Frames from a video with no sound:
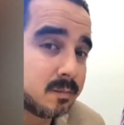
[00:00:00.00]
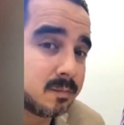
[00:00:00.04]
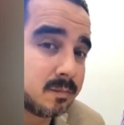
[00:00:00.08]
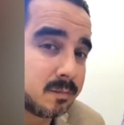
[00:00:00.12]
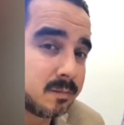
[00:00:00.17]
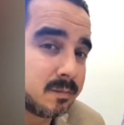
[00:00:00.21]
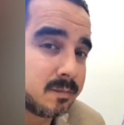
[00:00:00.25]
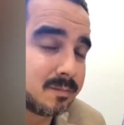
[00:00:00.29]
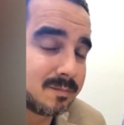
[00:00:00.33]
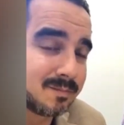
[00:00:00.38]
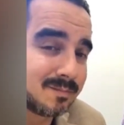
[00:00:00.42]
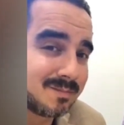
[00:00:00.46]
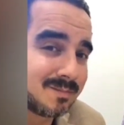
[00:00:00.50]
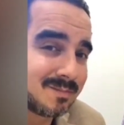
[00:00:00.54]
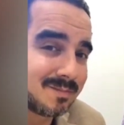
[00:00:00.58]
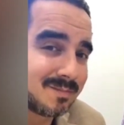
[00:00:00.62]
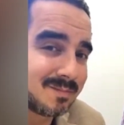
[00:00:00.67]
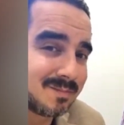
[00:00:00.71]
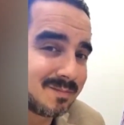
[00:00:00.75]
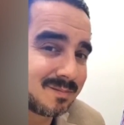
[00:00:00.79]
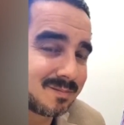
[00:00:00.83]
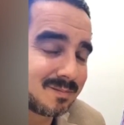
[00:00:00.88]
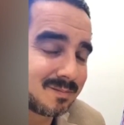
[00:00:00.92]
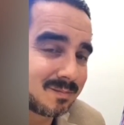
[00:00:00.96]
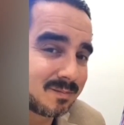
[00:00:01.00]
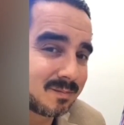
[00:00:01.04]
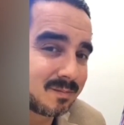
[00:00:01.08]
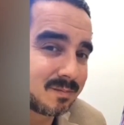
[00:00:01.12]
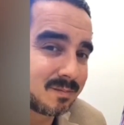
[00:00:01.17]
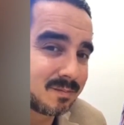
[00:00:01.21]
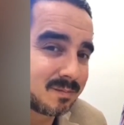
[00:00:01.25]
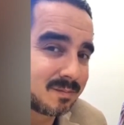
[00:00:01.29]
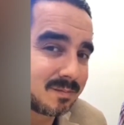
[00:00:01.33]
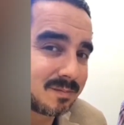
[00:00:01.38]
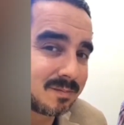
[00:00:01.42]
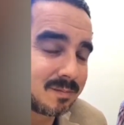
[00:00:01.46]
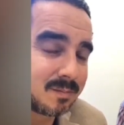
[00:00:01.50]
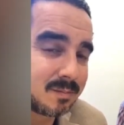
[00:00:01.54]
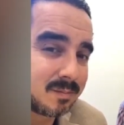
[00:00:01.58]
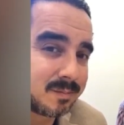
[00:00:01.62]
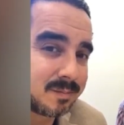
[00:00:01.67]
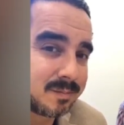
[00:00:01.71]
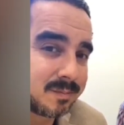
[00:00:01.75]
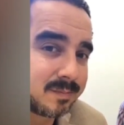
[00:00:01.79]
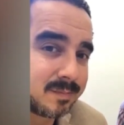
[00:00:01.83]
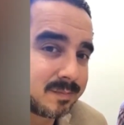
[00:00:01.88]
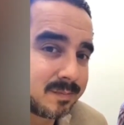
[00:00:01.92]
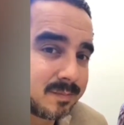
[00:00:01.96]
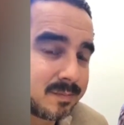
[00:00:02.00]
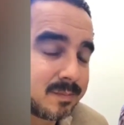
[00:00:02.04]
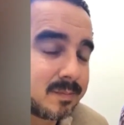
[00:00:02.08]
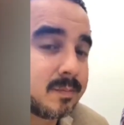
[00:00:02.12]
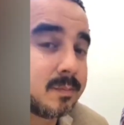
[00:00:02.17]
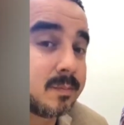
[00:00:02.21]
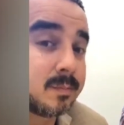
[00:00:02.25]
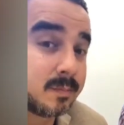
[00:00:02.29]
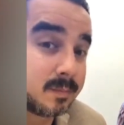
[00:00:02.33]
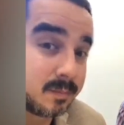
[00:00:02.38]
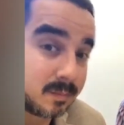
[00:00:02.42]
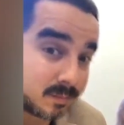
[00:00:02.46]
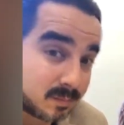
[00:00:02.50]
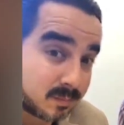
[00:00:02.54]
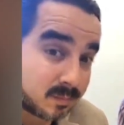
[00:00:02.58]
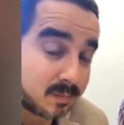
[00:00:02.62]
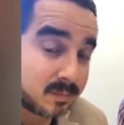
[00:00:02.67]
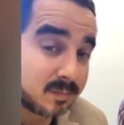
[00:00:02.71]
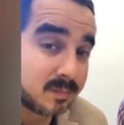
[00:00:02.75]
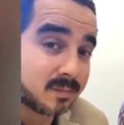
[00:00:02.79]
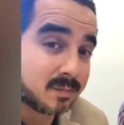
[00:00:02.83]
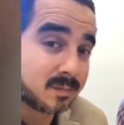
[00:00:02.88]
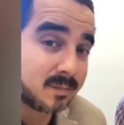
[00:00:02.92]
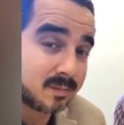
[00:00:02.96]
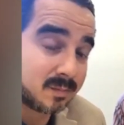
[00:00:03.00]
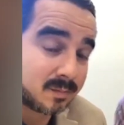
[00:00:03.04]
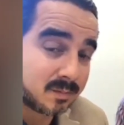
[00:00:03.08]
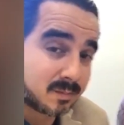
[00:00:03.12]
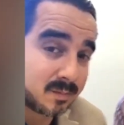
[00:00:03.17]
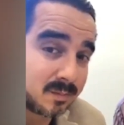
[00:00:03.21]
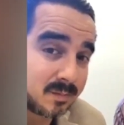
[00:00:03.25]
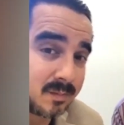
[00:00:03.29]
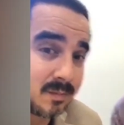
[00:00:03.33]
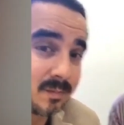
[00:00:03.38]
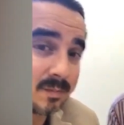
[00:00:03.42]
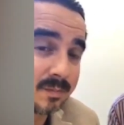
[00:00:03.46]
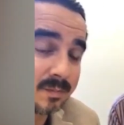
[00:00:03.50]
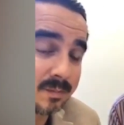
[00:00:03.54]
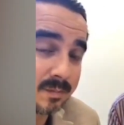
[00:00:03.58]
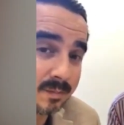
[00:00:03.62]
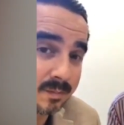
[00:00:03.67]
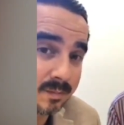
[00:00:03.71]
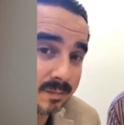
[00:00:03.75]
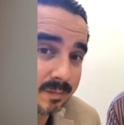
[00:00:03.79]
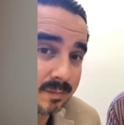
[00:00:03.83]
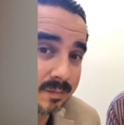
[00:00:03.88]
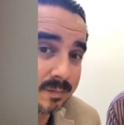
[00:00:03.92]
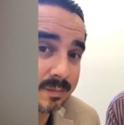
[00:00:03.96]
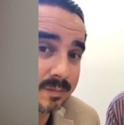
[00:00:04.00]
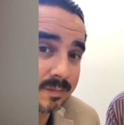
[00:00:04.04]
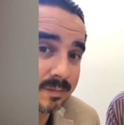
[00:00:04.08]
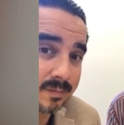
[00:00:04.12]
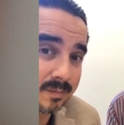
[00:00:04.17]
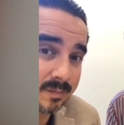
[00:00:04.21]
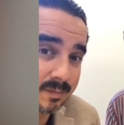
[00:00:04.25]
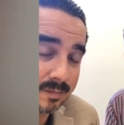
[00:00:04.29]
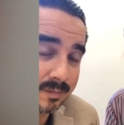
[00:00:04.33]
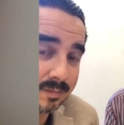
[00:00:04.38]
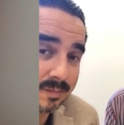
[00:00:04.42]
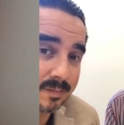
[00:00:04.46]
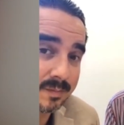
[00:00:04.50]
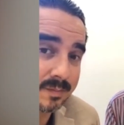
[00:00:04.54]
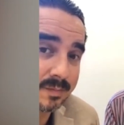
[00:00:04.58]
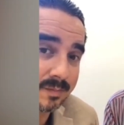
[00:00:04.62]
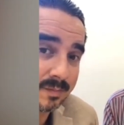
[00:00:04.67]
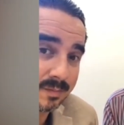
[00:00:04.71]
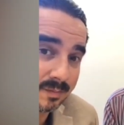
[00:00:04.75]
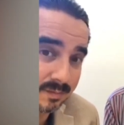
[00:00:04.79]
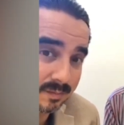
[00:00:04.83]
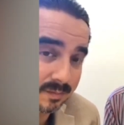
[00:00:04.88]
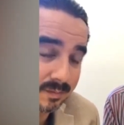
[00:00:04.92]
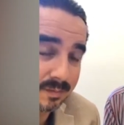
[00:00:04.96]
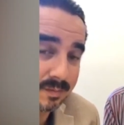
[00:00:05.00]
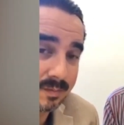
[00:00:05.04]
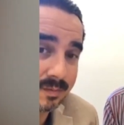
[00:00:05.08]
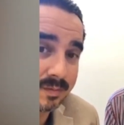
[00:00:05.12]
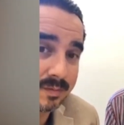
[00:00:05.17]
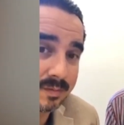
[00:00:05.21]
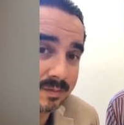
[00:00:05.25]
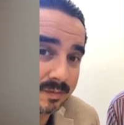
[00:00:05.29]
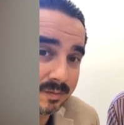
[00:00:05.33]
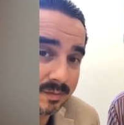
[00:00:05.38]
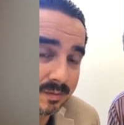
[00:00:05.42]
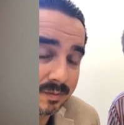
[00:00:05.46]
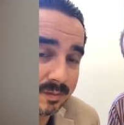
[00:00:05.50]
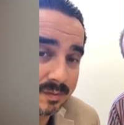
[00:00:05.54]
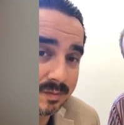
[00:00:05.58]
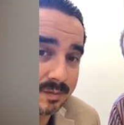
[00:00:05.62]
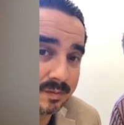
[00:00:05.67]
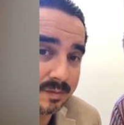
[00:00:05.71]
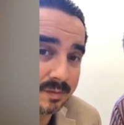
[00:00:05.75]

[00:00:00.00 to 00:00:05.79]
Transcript: This person isn't speaking.